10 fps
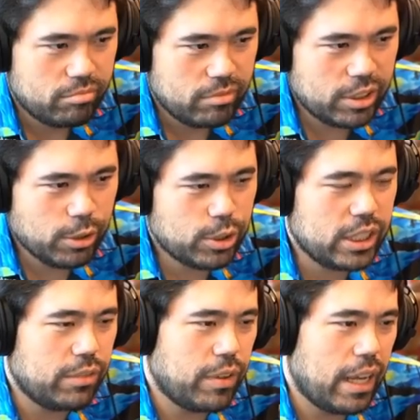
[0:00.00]
let's go
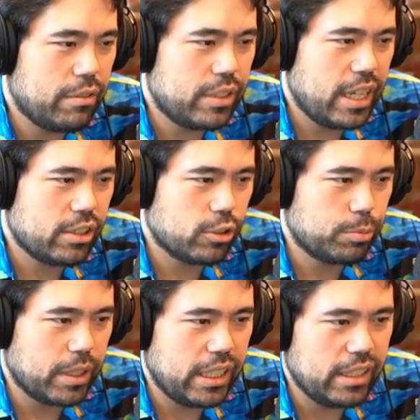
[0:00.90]
c5 it takes I'll just
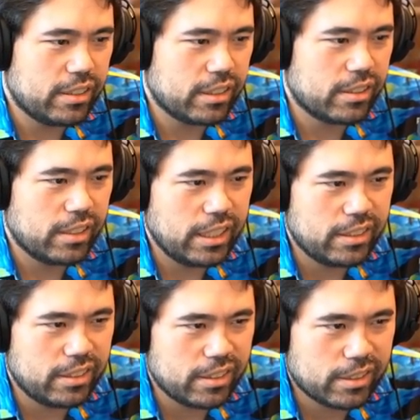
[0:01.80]
play e6 and knight
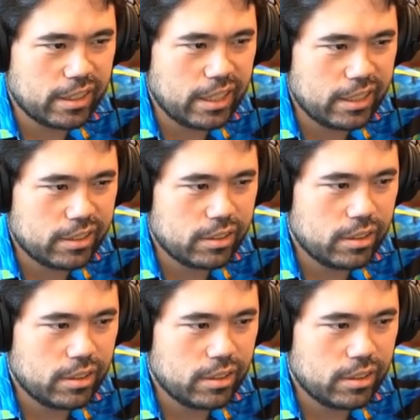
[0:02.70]
c6 I guess